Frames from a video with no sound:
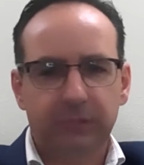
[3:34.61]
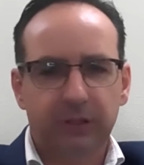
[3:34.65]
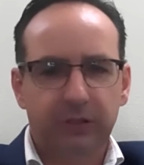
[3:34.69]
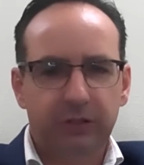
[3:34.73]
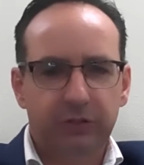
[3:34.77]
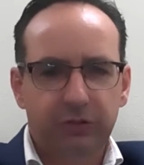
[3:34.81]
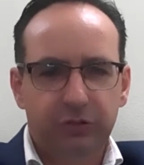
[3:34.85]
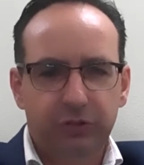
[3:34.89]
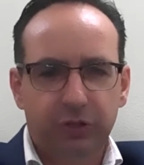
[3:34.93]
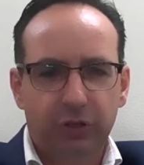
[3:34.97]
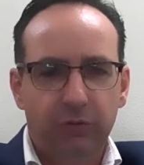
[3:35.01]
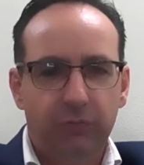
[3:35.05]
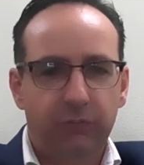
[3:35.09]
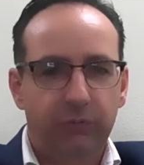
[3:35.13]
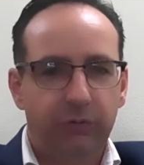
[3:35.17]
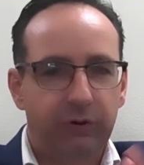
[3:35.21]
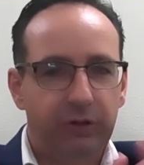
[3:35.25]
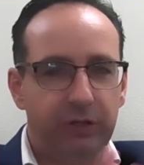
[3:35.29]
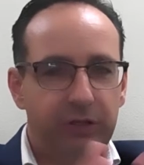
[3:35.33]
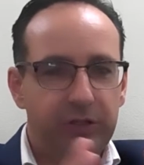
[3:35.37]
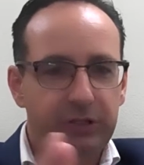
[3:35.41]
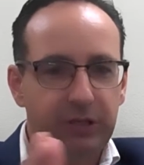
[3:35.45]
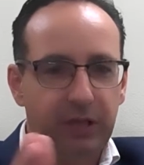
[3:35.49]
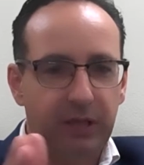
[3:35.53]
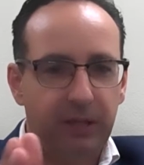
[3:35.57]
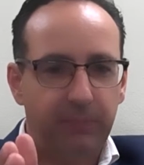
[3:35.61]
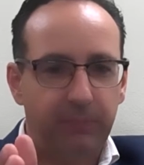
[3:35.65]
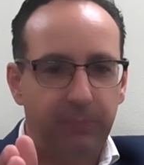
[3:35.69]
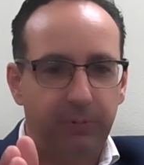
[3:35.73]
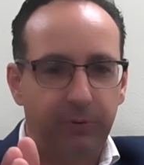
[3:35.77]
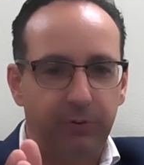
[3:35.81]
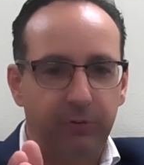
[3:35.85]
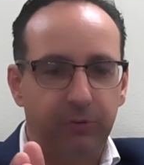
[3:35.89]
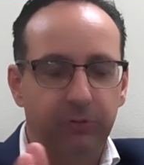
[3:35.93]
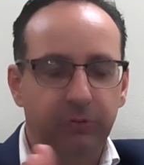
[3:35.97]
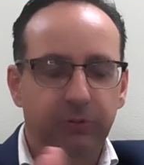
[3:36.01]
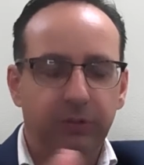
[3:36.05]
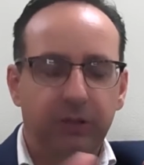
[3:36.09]
So, for
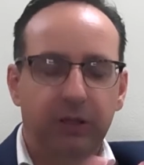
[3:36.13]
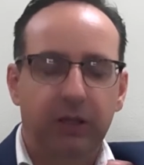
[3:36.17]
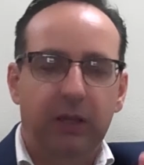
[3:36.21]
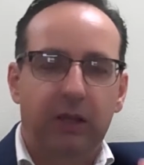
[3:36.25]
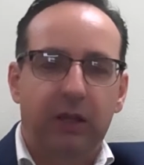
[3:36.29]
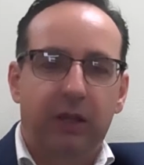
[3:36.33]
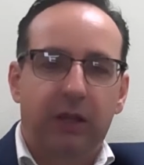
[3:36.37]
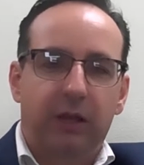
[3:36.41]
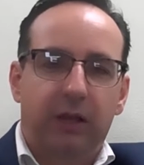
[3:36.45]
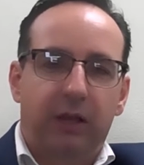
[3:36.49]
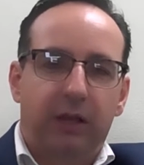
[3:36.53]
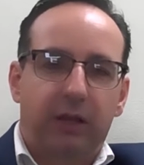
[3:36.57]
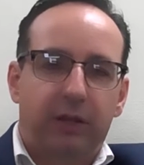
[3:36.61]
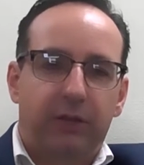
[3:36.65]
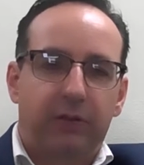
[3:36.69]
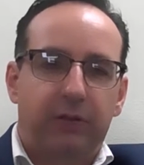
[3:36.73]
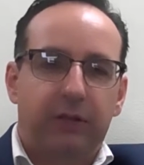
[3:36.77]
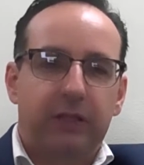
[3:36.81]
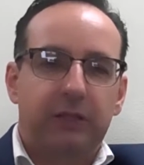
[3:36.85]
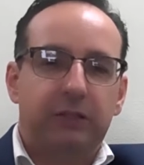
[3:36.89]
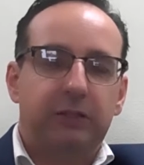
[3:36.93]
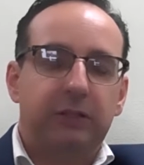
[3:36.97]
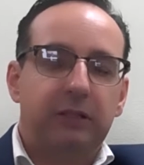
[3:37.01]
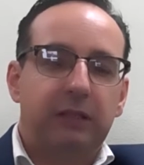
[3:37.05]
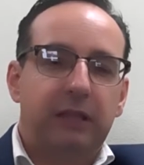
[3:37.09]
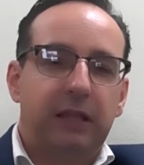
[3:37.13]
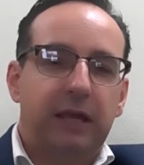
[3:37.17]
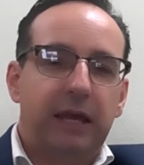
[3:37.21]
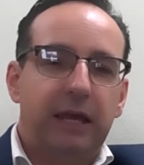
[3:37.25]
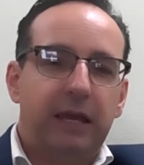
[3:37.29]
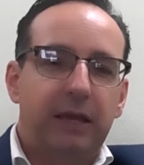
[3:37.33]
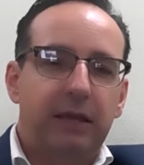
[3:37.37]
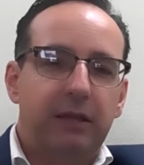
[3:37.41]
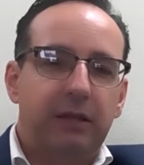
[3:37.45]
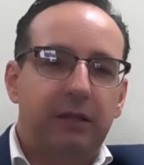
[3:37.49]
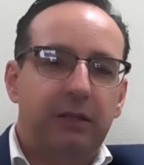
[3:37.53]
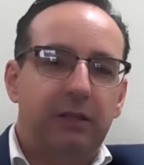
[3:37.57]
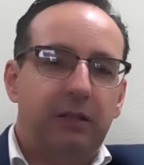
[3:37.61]
example, the delay
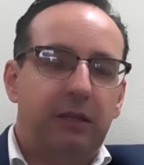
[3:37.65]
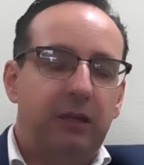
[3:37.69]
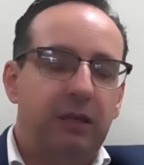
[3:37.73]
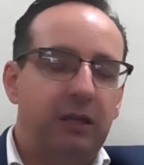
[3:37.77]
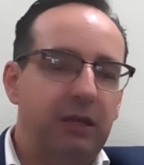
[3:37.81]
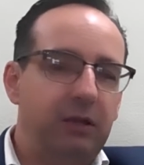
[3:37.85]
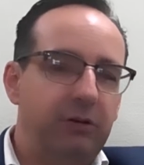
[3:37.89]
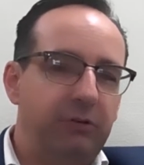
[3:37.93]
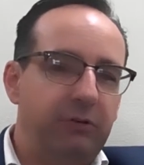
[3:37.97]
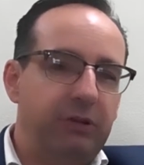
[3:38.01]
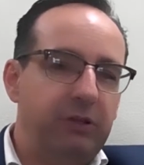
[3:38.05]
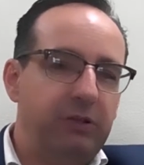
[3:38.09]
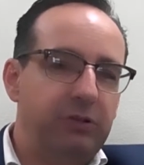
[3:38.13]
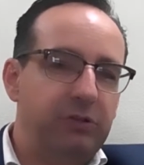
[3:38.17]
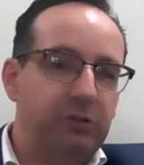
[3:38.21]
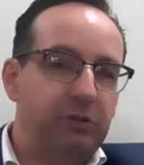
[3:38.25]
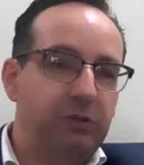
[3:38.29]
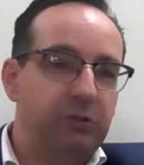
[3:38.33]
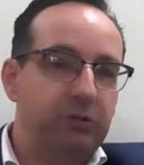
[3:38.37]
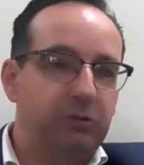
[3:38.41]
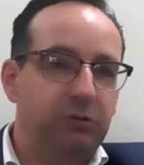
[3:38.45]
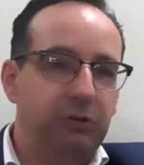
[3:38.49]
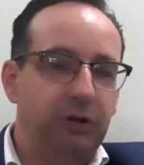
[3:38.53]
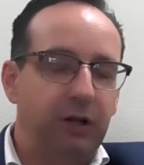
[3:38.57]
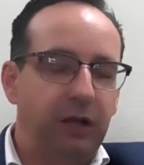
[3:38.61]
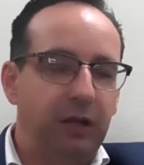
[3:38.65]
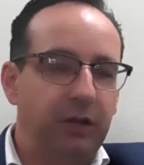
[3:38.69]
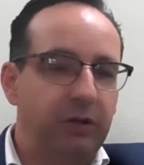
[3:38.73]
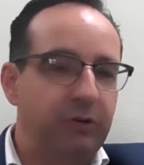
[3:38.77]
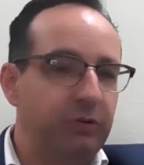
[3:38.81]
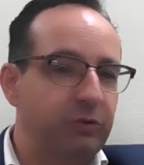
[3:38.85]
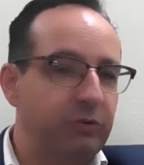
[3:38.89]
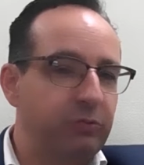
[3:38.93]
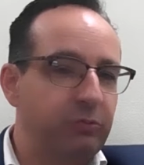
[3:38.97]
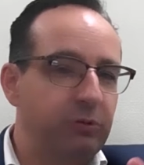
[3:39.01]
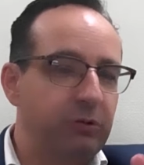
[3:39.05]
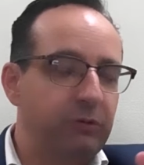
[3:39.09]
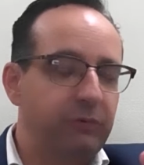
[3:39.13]
in hearings and
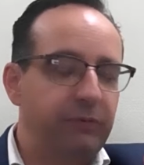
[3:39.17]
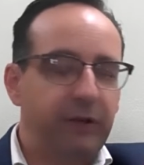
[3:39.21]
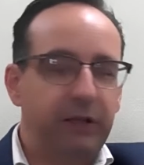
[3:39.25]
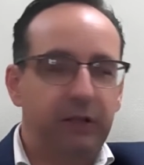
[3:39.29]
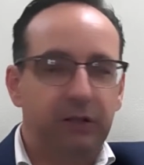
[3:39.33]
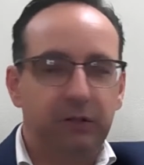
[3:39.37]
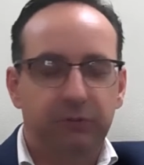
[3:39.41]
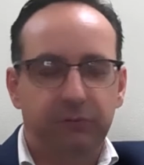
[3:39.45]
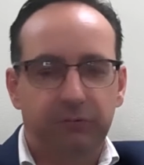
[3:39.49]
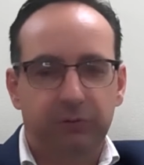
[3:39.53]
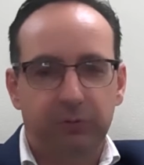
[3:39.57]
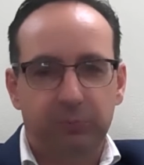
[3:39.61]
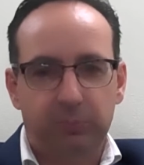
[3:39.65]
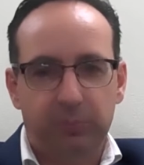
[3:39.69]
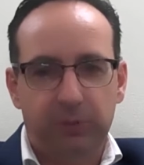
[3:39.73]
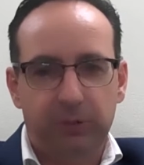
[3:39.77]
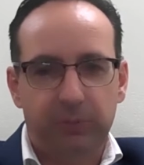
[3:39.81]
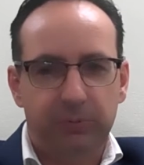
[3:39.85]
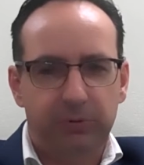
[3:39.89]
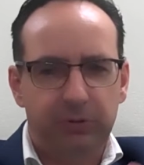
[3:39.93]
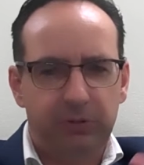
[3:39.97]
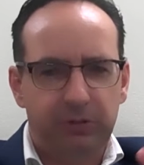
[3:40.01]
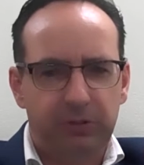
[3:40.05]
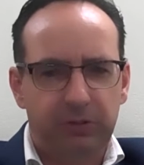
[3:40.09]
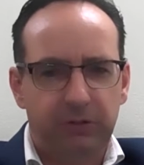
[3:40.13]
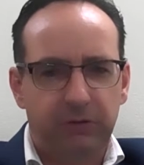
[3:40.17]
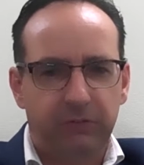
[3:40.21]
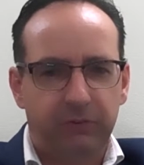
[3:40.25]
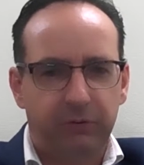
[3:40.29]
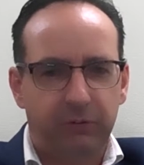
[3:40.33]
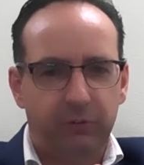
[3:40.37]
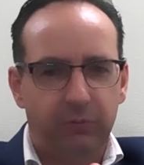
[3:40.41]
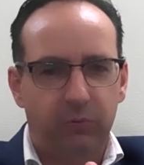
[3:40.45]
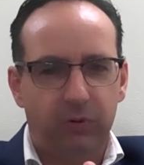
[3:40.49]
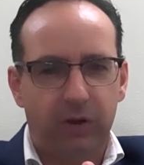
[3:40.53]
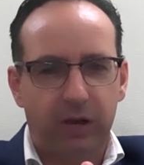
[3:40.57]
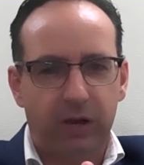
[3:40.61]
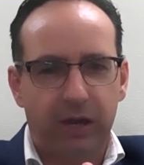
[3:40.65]
trials will affect different people in
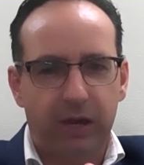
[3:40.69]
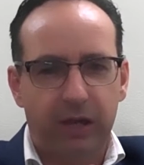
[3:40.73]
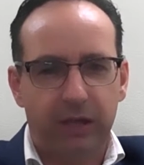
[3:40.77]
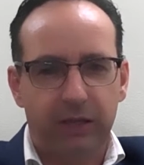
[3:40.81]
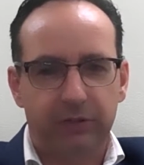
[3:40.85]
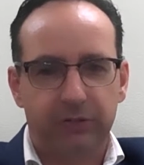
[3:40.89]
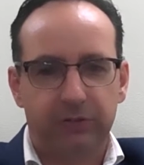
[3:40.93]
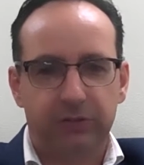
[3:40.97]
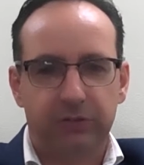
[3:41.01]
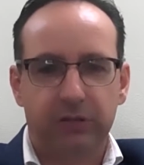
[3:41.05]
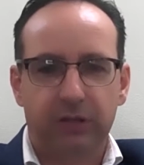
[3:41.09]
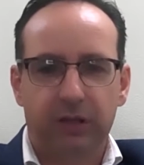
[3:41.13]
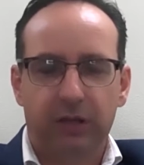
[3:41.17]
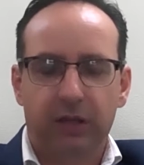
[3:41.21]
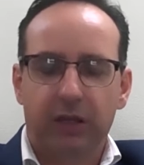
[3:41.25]
different ways.